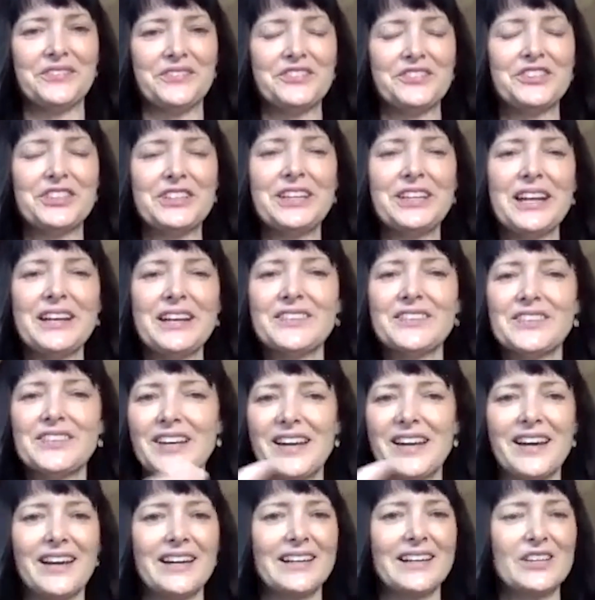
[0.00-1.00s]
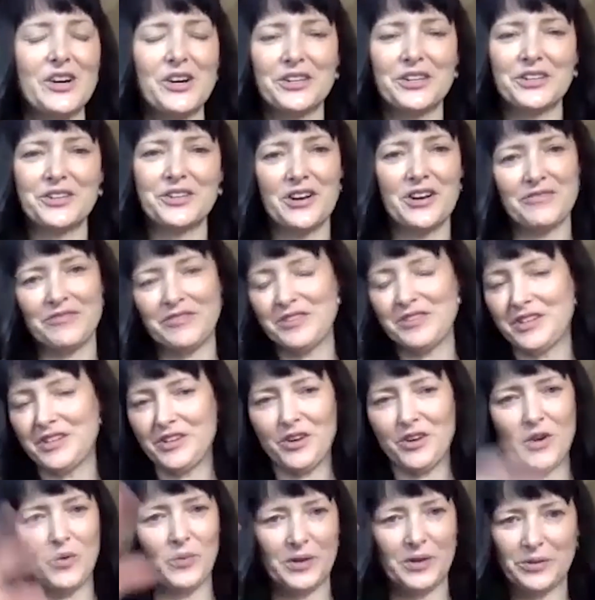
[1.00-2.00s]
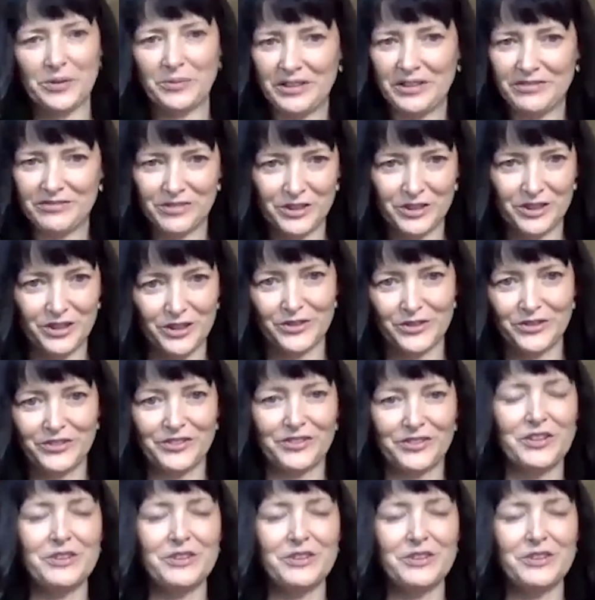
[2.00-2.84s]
she'd had sciatica on and off, and then it all went away for years.